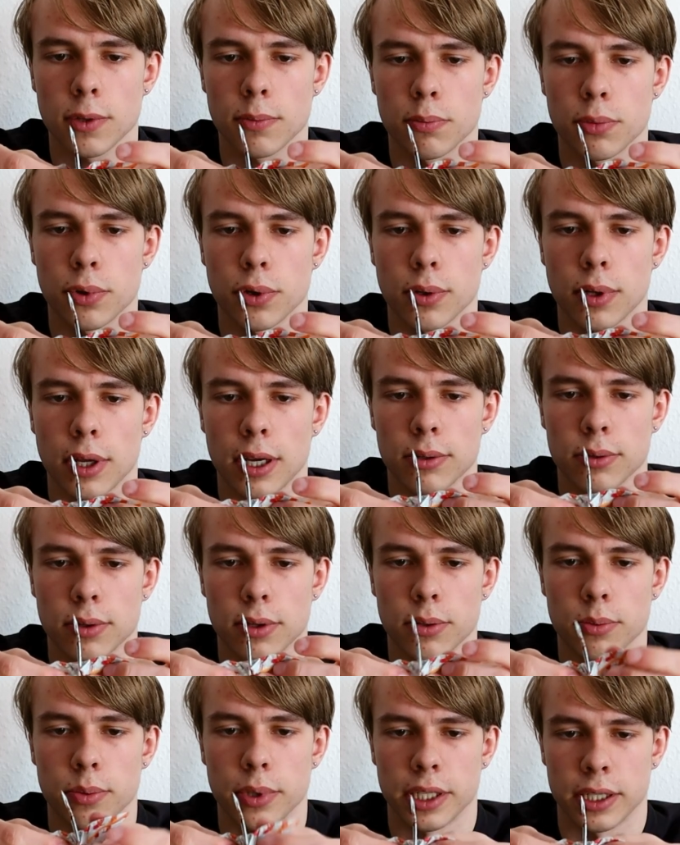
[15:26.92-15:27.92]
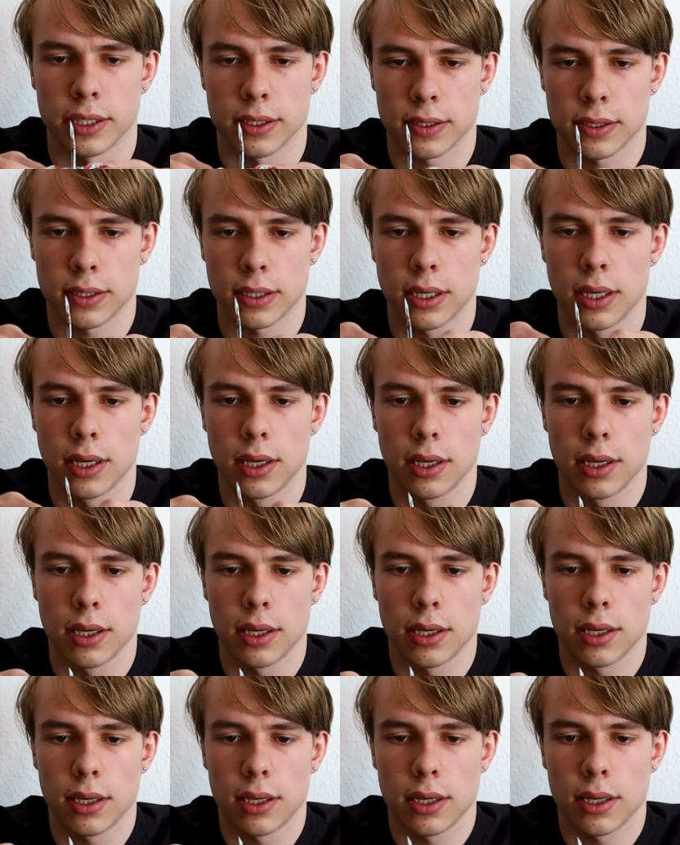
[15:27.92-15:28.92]
pull out the wings.
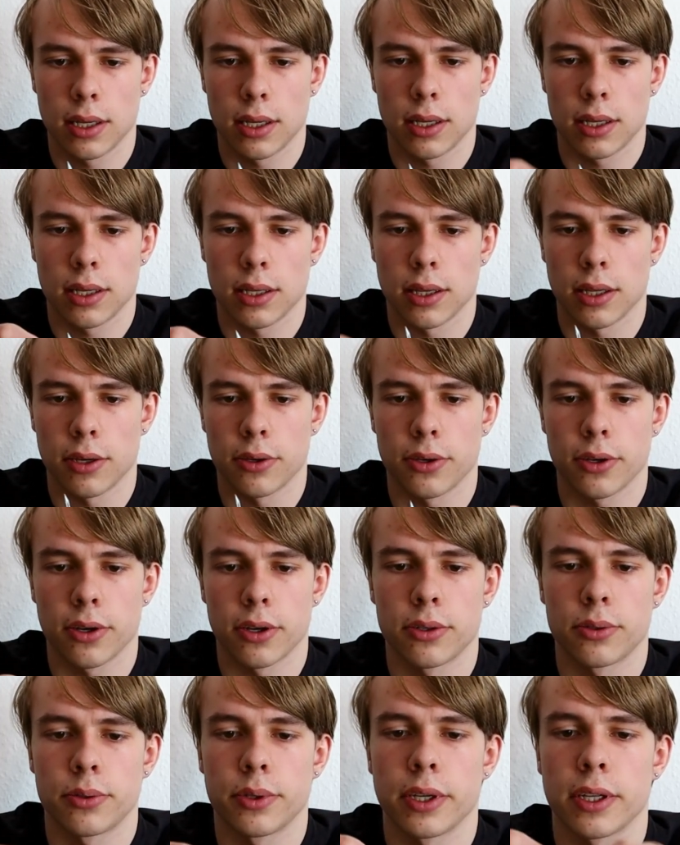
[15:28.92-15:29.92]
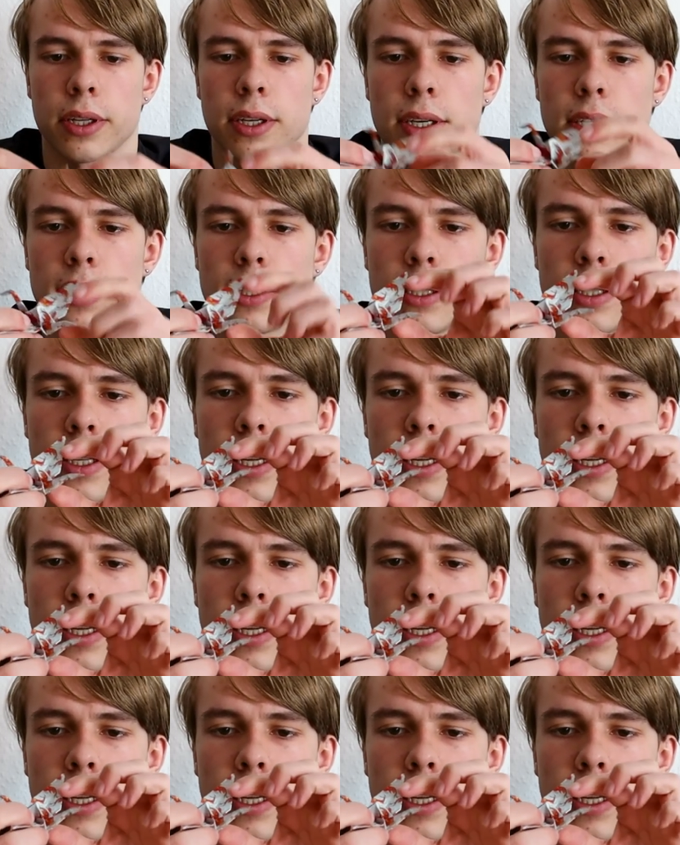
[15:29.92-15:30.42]
Now you're gonna realize